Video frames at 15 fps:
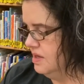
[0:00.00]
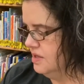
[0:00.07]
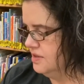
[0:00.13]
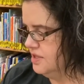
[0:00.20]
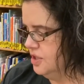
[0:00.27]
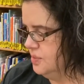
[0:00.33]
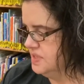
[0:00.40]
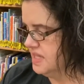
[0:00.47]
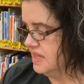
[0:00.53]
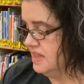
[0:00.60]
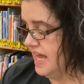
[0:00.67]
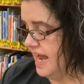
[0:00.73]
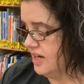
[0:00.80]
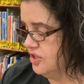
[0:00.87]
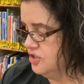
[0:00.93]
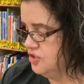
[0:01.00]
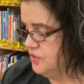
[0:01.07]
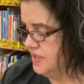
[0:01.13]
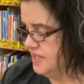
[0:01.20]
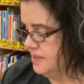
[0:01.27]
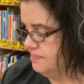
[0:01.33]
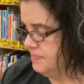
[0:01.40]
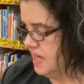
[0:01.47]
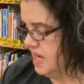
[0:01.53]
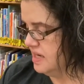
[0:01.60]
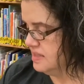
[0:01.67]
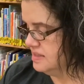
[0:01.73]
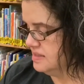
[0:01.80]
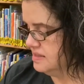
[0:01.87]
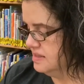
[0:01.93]
There was a lacquer trinket
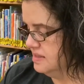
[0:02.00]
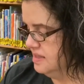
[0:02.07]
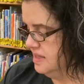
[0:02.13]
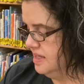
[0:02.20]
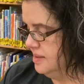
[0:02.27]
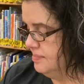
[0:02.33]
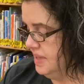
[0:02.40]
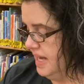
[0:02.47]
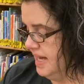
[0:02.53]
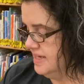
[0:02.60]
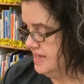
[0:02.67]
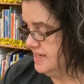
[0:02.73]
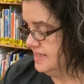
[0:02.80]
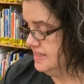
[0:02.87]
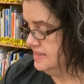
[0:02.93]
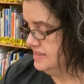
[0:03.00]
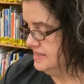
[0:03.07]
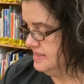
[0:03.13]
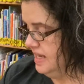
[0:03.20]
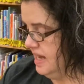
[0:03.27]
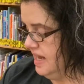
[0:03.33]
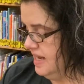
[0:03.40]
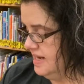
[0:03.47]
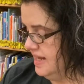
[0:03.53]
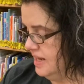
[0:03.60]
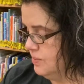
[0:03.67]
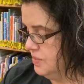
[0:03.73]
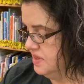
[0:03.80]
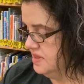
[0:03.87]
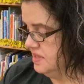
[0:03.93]
box, padded inside
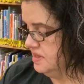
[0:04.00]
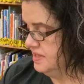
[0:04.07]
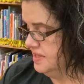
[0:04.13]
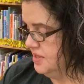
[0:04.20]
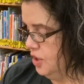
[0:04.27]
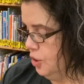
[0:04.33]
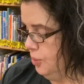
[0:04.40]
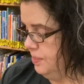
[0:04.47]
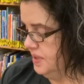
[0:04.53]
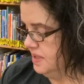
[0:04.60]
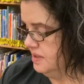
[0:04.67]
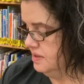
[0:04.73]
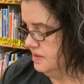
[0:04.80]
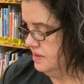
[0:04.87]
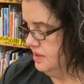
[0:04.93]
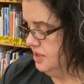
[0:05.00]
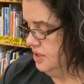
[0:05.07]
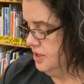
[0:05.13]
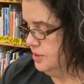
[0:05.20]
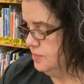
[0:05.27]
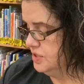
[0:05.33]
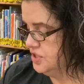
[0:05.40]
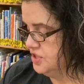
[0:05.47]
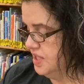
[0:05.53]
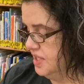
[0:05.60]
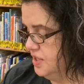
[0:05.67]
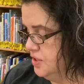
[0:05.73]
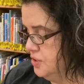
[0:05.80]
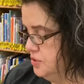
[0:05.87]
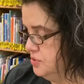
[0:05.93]
and with the lid open, which they
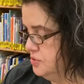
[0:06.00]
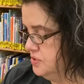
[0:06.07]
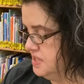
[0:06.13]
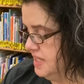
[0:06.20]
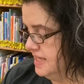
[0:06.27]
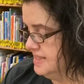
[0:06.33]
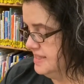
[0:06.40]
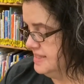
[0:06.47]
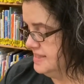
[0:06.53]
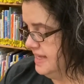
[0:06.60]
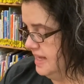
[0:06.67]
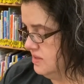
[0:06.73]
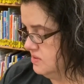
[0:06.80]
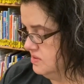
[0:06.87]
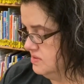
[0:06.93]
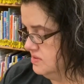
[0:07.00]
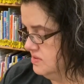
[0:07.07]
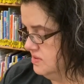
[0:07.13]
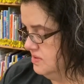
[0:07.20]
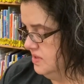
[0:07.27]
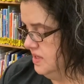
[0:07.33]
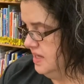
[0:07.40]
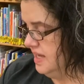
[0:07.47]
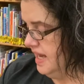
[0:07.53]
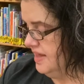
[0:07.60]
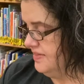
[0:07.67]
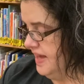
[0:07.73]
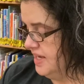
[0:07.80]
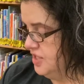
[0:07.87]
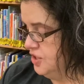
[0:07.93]
used as a settle, and
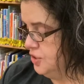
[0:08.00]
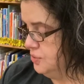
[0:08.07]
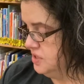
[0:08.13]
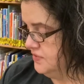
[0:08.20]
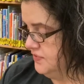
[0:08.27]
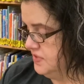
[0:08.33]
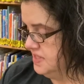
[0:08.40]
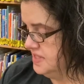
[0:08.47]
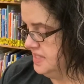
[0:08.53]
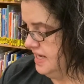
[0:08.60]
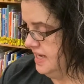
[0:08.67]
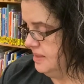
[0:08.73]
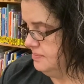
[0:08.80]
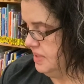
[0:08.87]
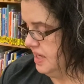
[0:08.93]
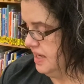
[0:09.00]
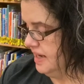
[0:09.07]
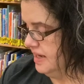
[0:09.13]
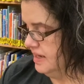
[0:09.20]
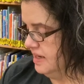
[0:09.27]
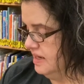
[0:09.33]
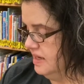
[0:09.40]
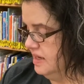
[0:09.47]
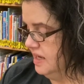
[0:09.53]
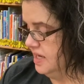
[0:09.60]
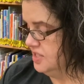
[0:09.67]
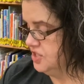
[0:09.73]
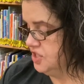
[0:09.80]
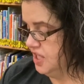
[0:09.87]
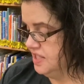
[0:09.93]
that useful standby, a
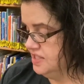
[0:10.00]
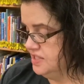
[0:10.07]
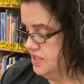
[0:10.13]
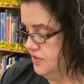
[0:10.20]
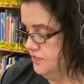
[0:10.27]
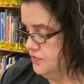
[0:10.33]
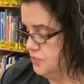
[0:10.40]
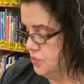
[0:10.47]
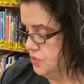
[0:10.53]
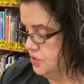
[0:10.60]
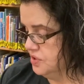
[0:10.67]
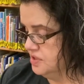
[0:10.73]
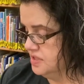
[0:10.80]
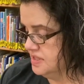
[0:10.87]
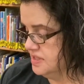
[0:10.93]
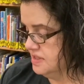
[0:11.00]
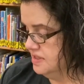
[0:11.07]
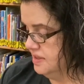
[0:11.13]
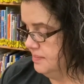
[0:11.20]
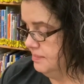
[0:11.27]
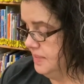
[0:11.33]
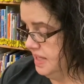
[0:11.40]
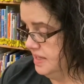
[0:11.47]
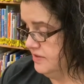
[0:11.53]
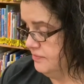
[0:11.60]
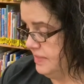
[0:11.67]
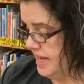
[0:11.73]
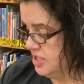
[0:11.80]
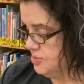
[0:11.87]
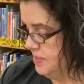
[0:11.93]
chest of drawers made of
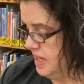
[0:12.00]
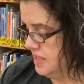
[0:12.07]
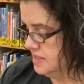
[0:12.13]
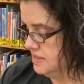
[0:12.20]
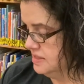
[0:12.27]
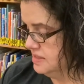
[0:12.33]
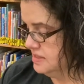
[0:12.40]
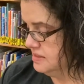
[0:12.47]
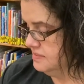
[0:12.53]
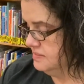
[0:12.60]
matchboxes.